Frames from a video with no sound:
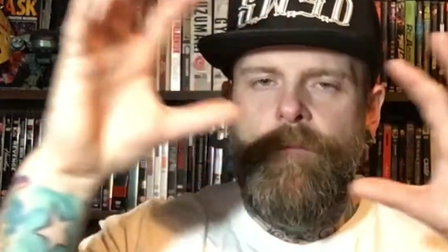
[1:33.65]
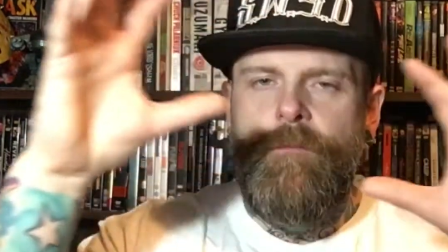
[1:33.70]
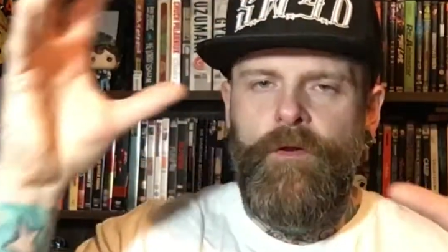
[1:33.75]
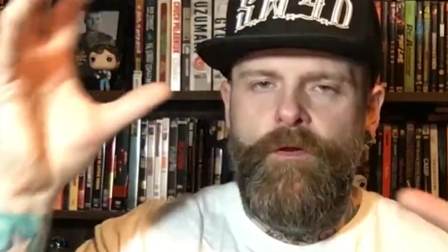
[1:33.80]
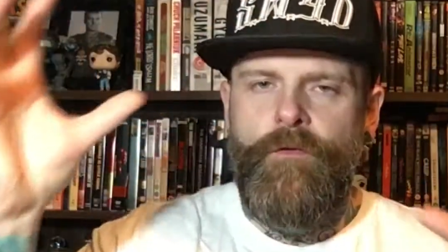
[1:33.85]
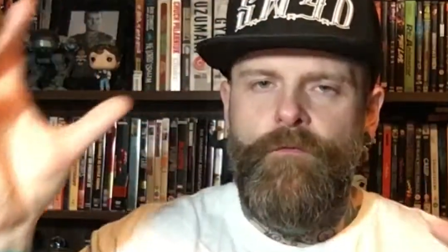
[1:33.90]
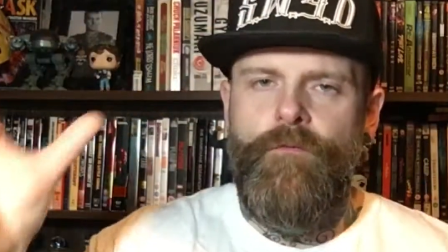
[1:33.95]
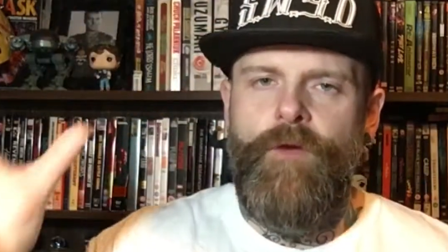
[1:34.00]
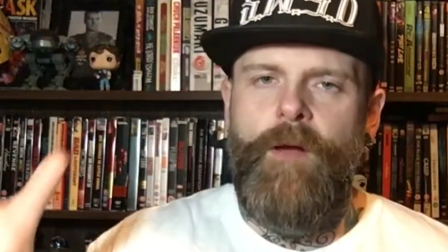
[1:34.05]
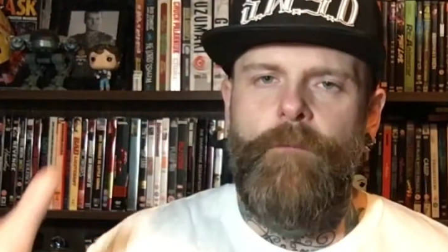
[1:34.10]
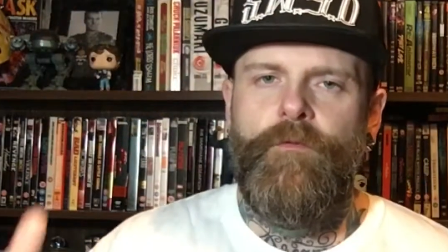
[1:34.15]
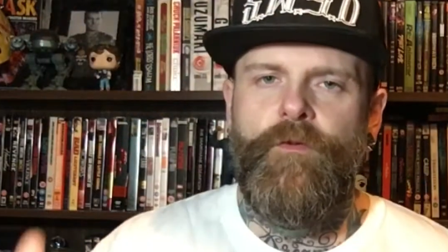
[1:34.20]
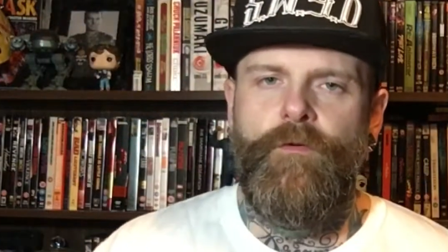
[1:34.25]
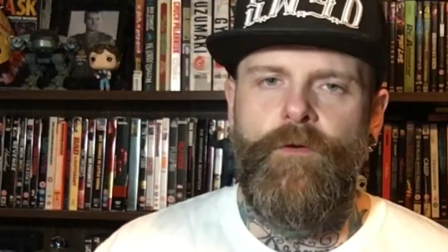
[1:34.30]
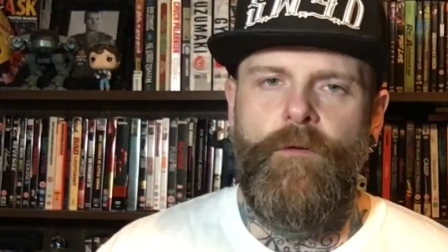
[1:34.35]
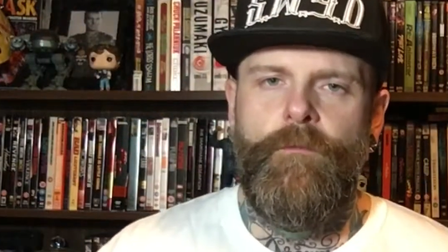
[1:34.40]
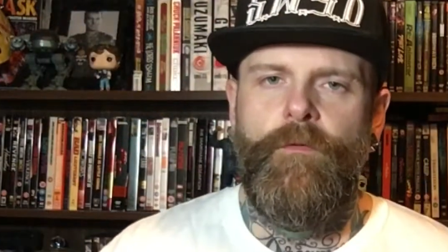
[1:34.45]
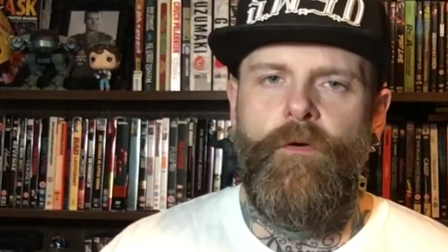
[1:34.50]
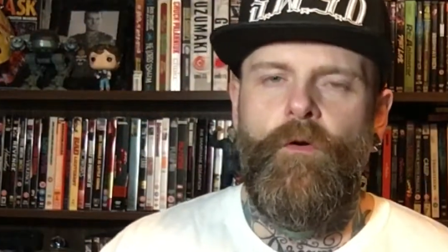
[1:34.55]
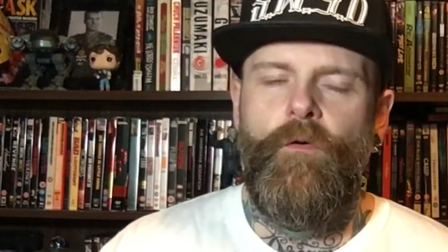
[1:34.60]
ribbon
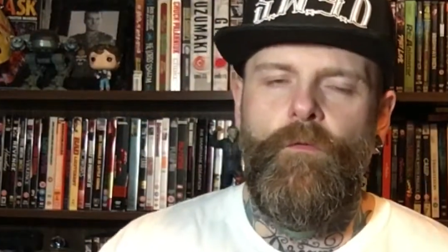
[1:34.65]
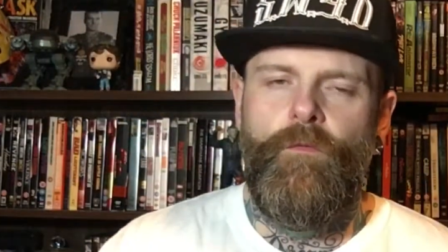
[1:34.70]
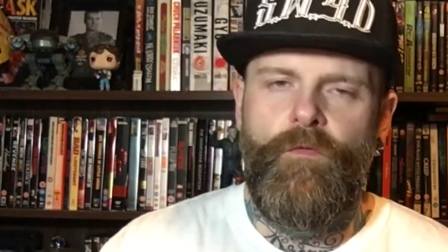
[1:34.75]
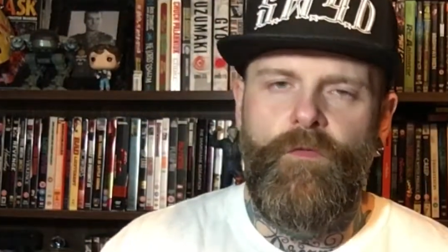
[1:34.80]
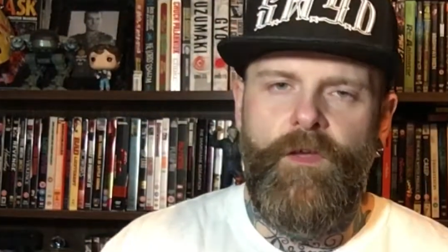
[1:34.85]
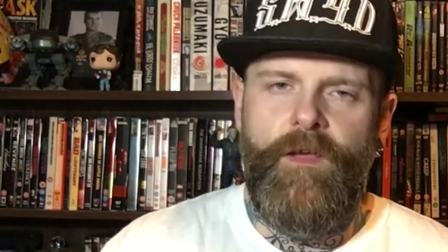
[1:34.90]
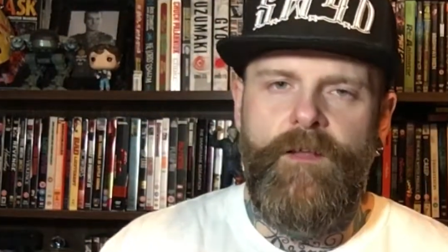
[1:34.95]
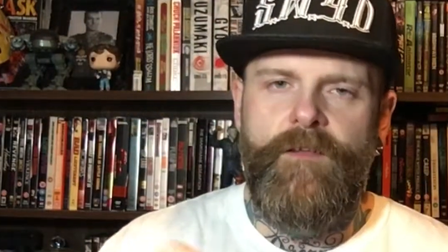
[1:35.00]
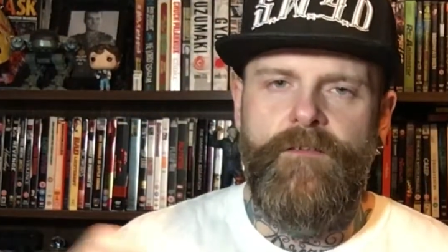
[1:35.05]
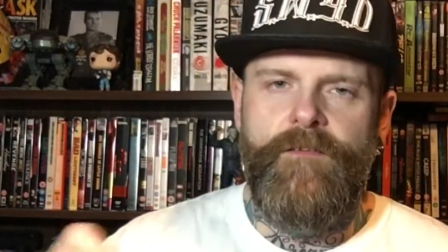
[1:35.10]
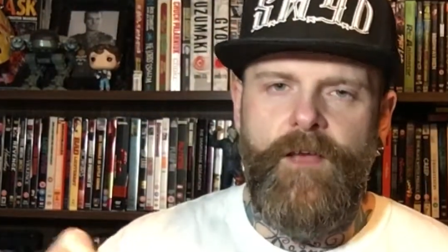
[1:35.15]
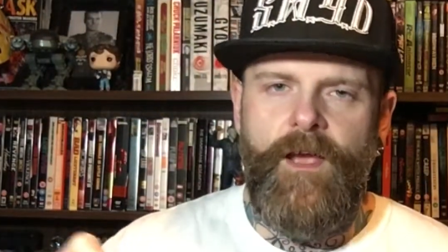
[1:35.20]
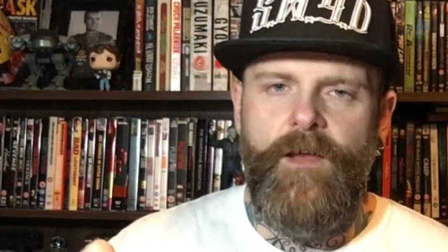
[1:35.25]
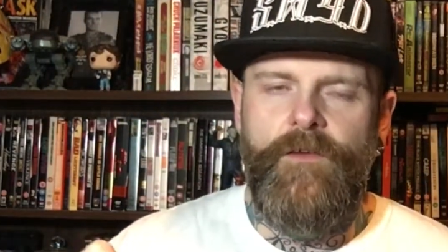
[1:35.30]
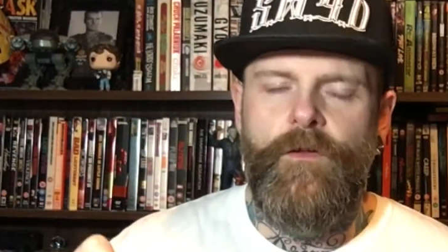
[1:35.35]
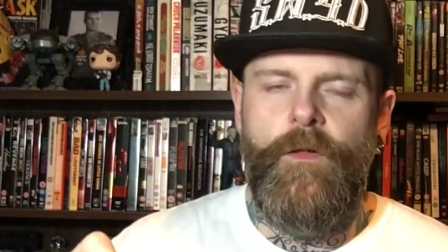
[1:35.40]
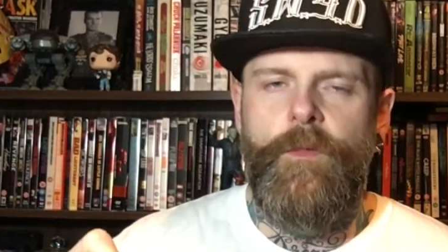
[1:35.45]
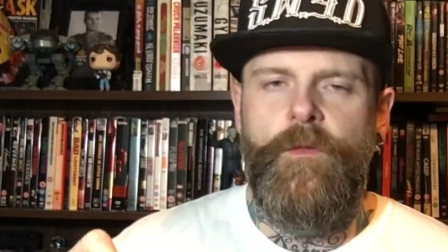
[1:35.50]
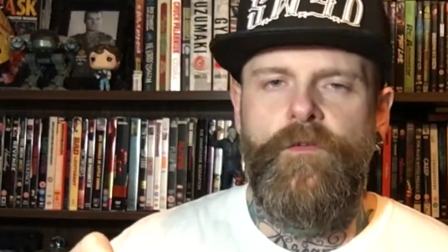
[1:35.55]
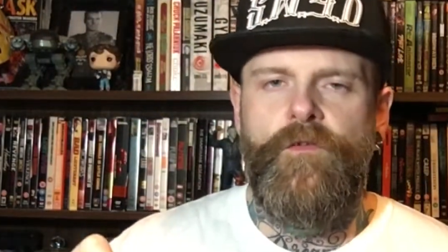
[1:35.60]
wrapped around the whole thing
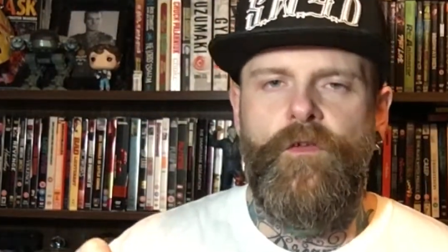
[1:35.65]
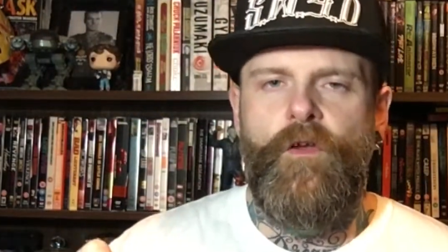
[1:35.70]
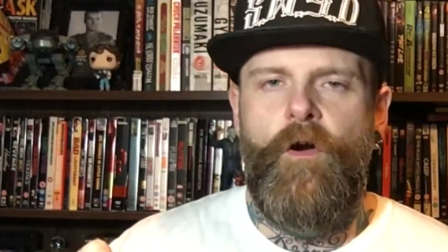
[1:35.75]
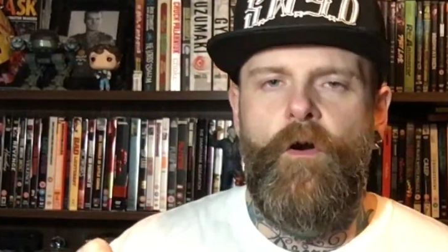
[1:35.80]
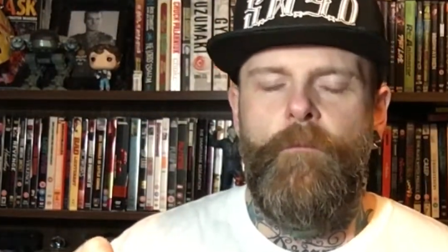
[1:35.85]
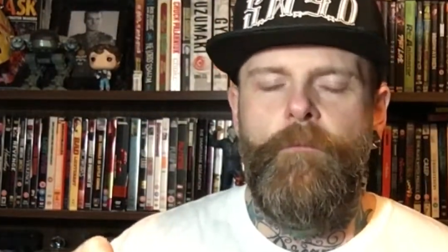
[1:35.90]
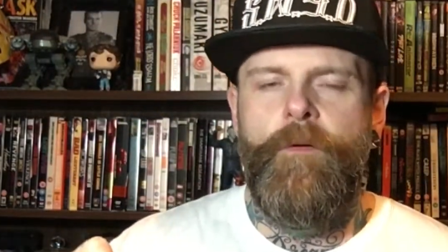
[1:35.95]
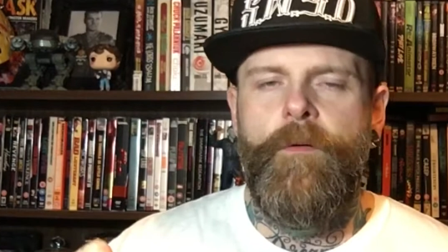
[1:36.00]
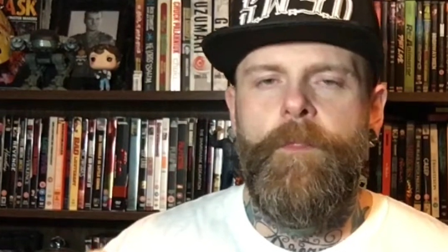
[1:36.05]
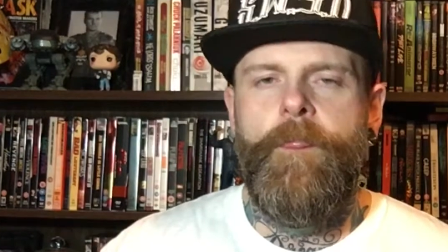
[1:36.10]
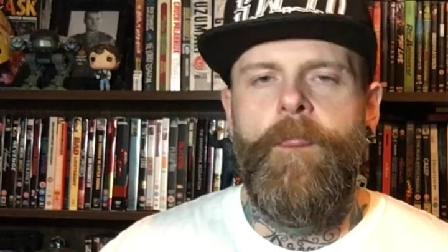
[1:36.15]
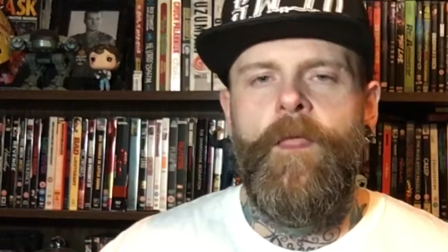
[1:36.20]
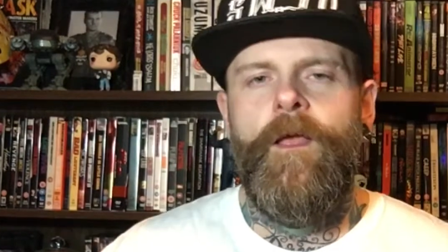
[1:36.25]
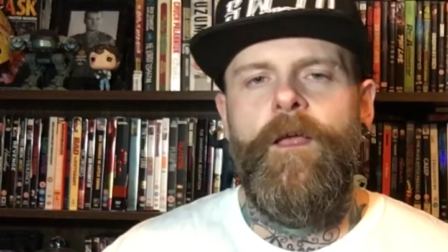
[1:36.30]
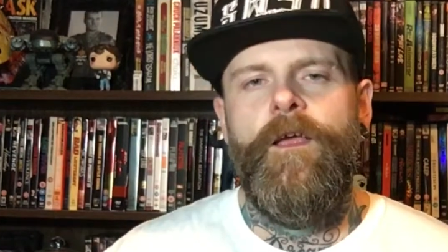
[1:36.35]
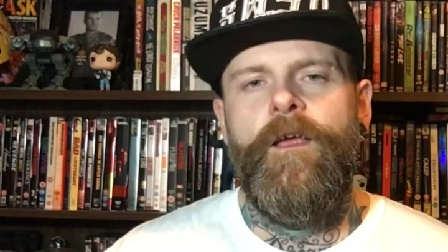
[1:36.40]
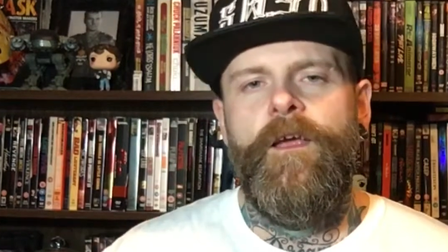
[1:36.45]
and tied on the top.